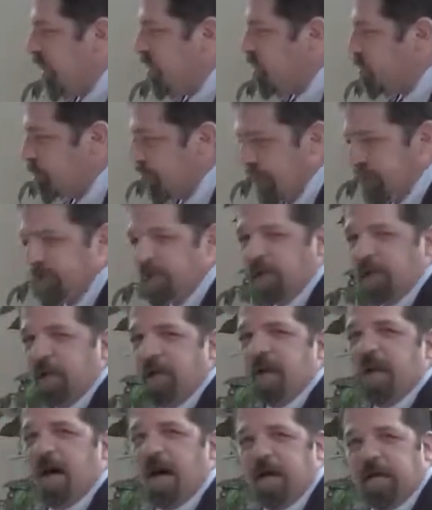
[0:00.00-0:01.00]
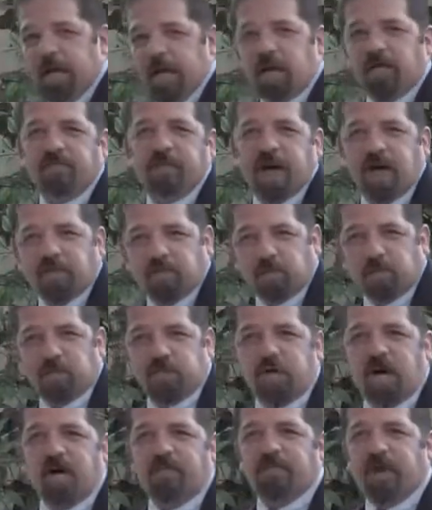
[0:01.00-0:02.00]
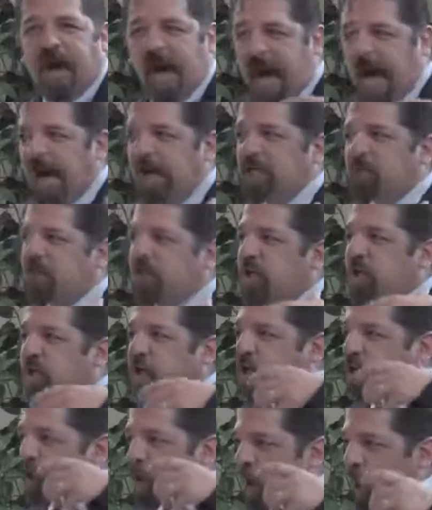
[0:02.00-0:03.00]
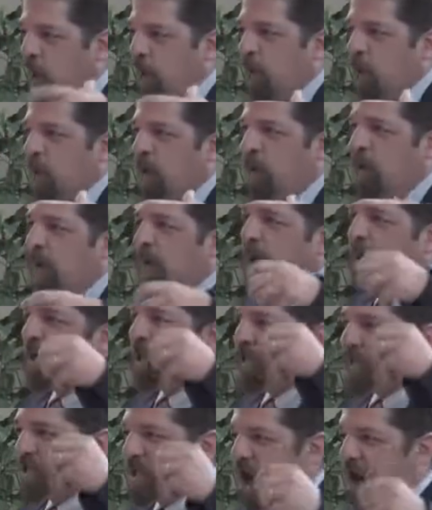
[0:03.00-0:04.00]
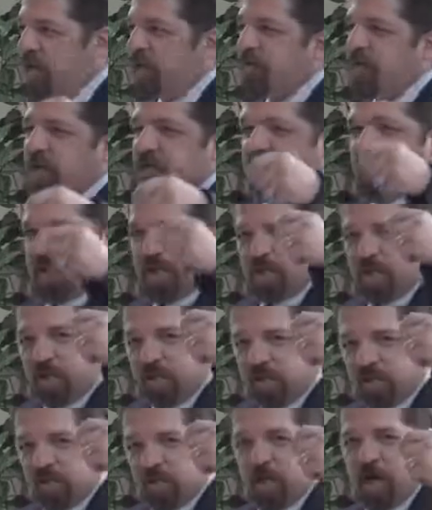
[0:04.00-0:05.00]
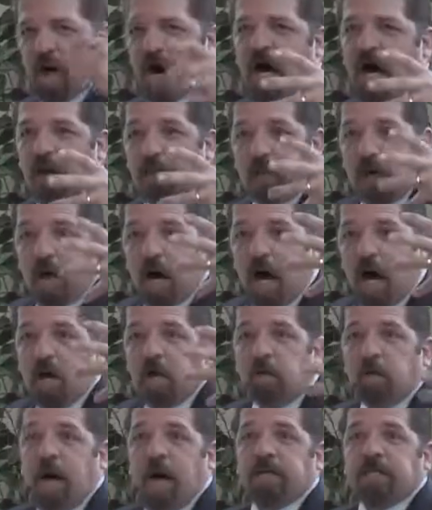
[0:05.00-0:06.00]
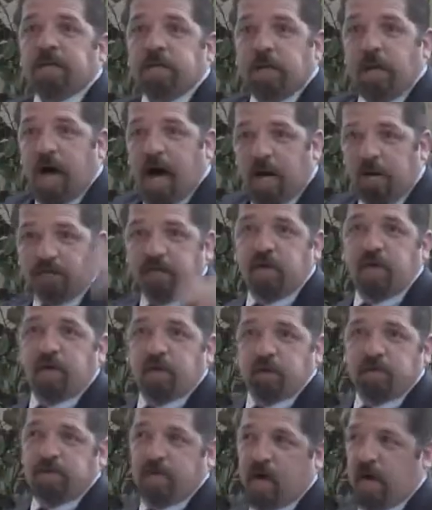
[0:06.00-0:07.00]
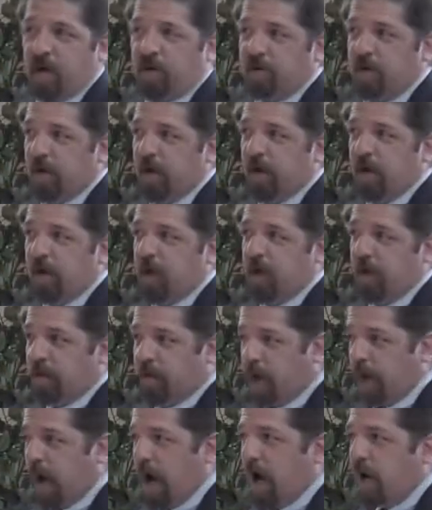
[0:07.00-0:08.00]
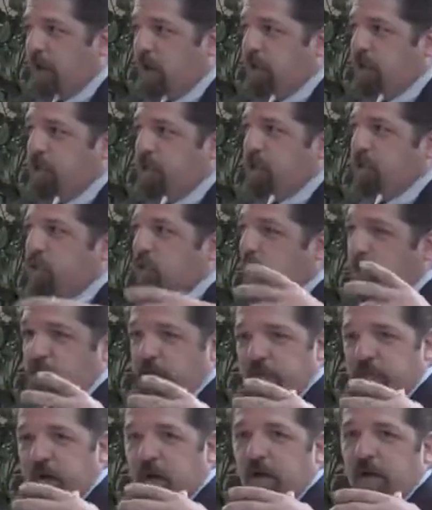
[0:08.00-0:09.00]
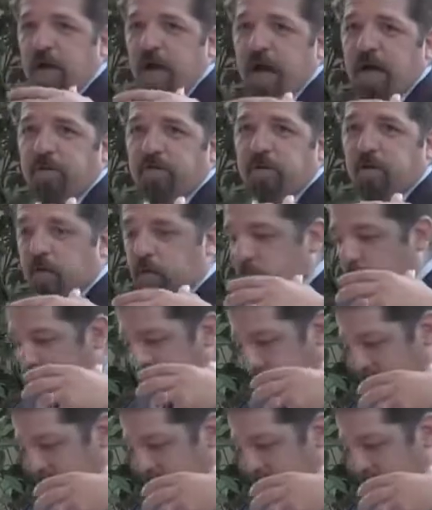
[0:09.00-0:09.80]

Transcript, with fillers: explicitly identifies himself as the eternal, self-existent God, the God who has life in himself, the God who is the source of all life, who